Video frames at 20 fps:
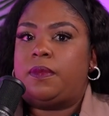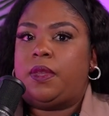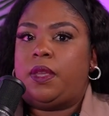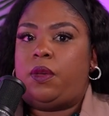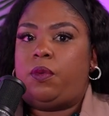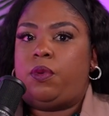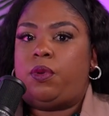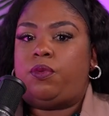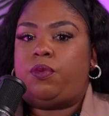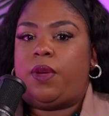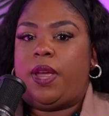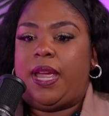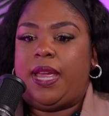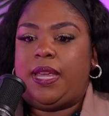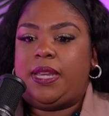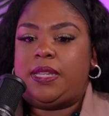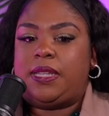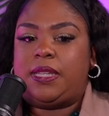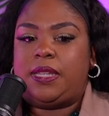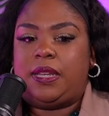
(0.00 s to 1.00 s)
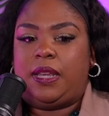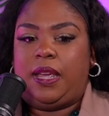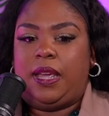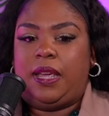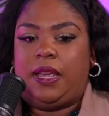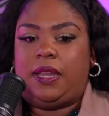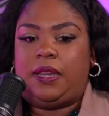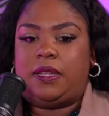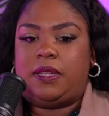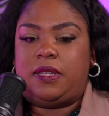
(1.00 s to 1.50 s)
raised,
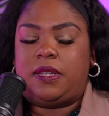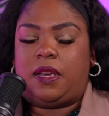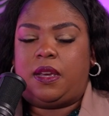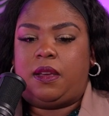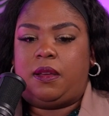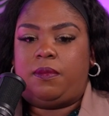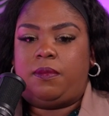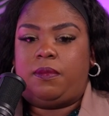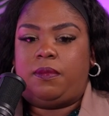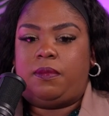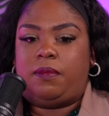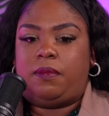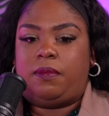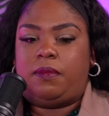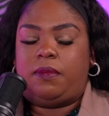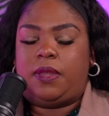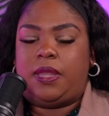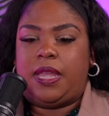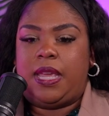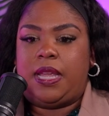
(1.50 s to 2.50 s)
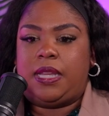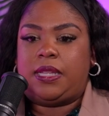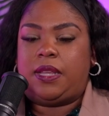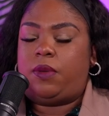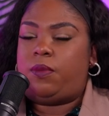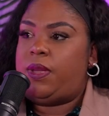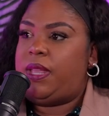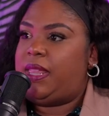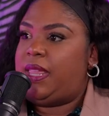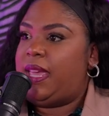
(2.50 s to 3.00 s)
and things
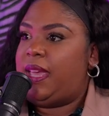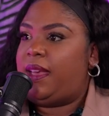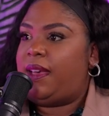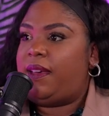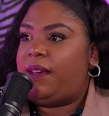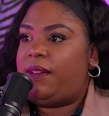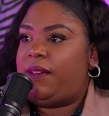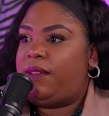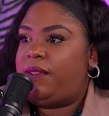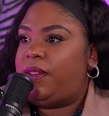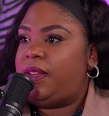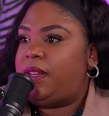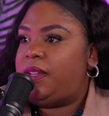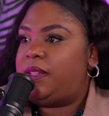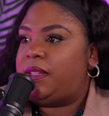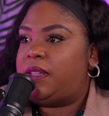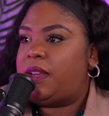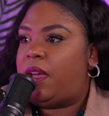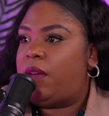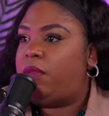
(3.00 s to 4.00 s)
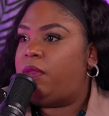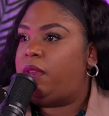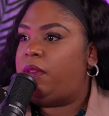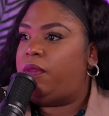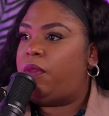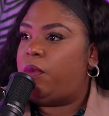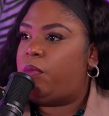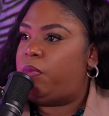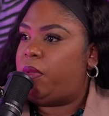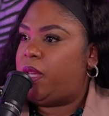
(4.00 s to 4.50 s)
that we think of, and it's not really
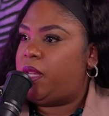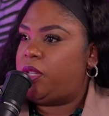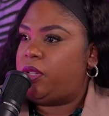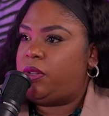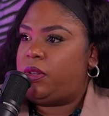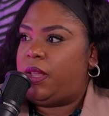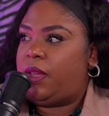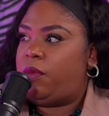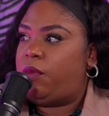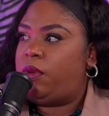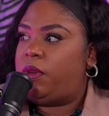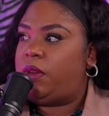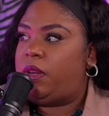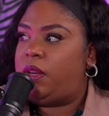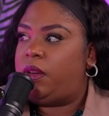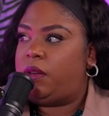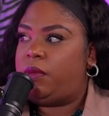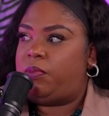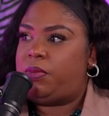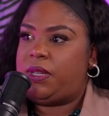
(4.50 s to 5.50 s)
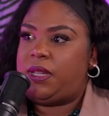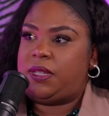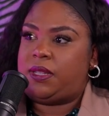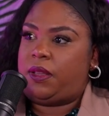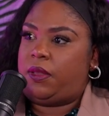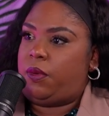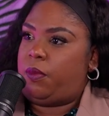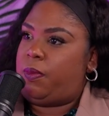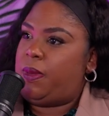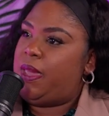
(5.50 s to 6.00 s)
for pleasure. Like, we're here to please
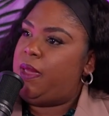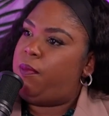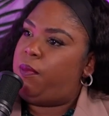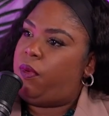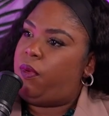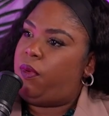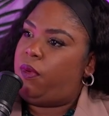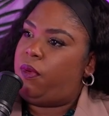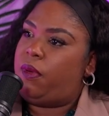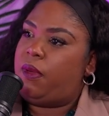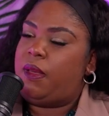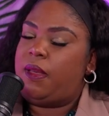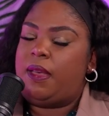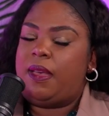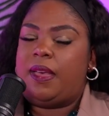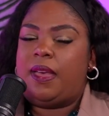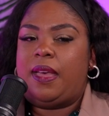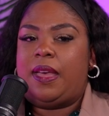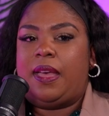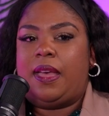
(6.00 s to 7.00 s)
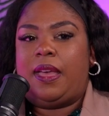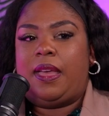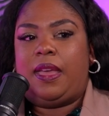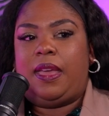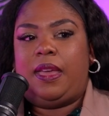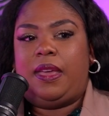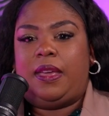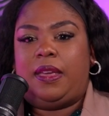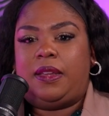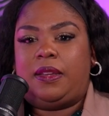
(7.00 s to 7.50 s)
other people.
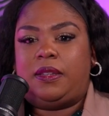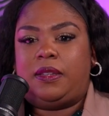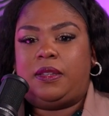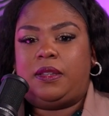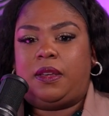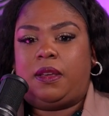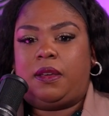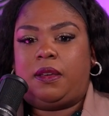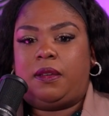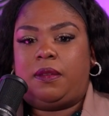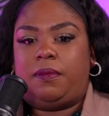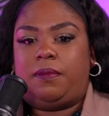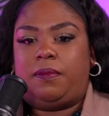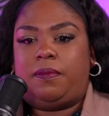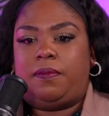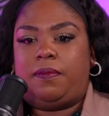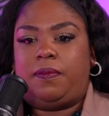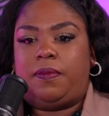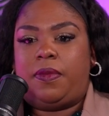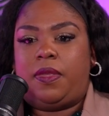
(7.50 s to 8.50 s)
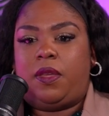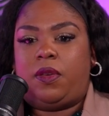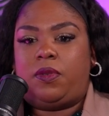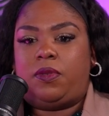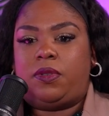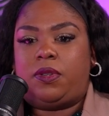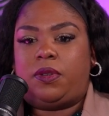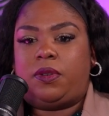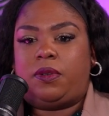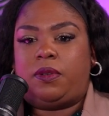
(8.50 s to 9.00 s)
And
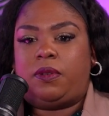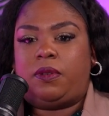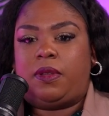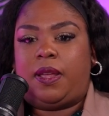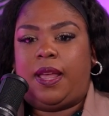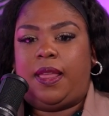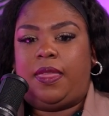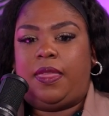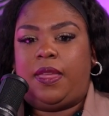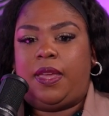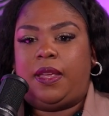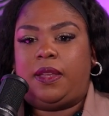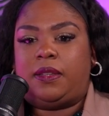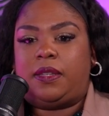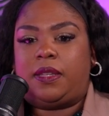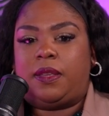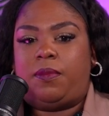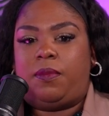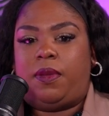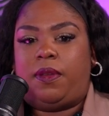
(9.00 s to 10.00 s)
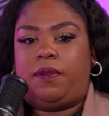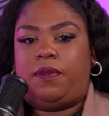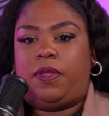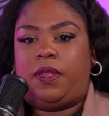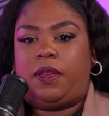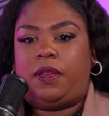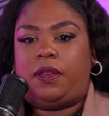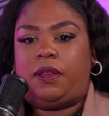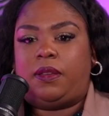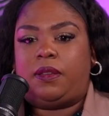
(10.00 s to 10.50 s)
those are, I think, some of
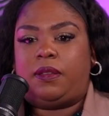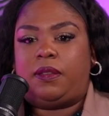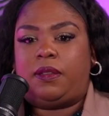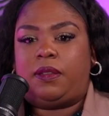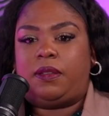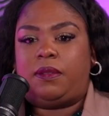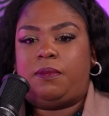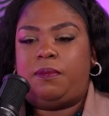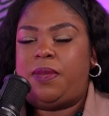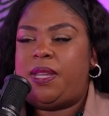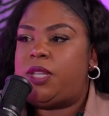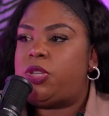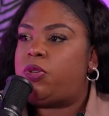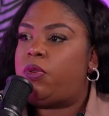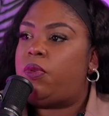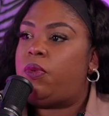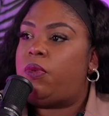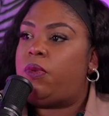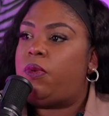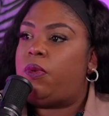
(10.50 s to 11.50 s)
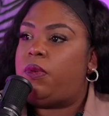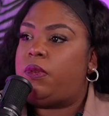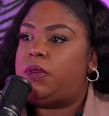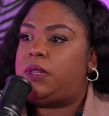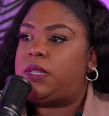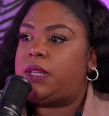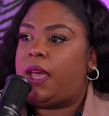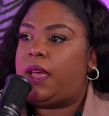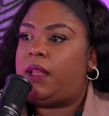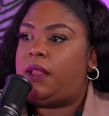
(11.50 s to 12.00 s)
the mental or
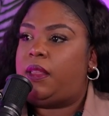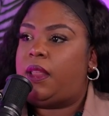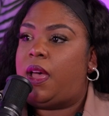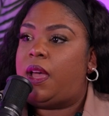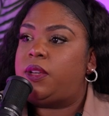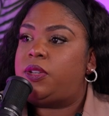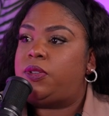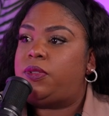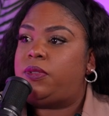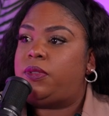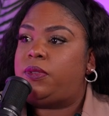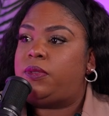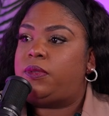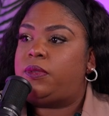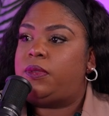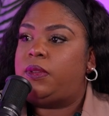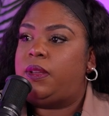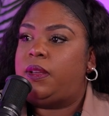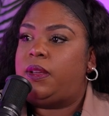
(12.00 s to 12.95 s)
psychological